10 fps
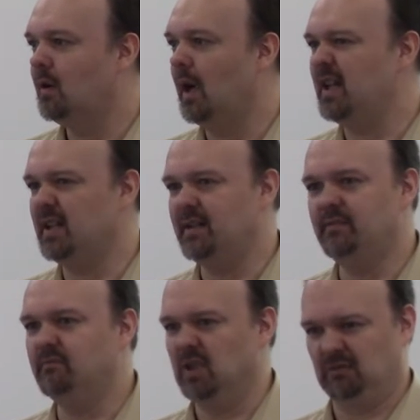And
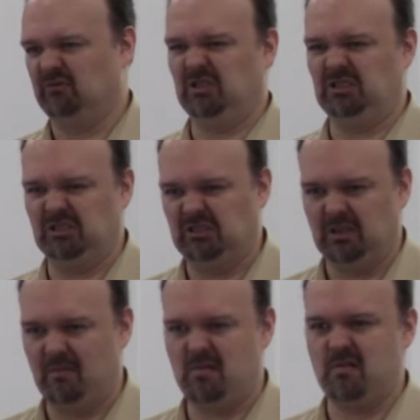like, rrr,
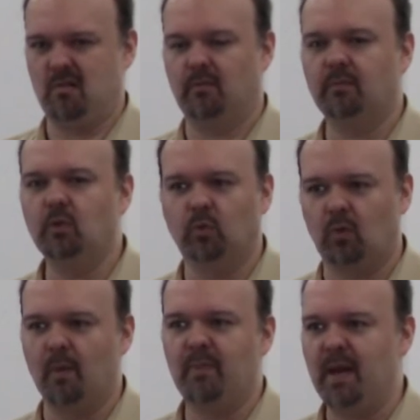rrr,
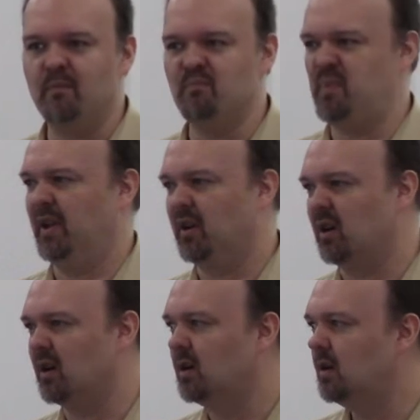grumpy,
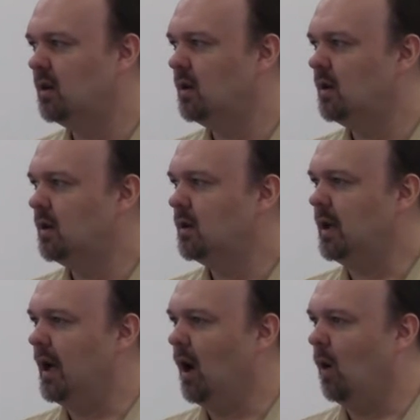bitter,
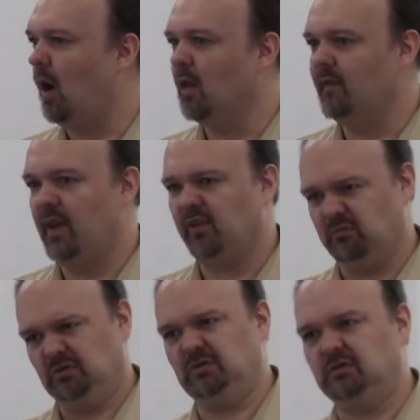you know, all of these.
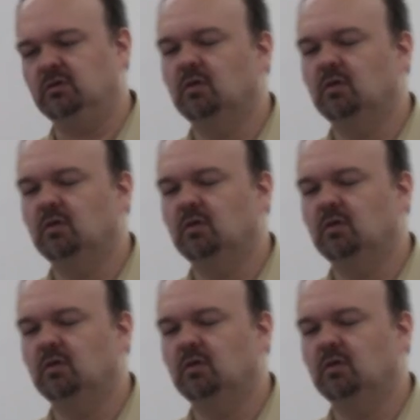Rrr.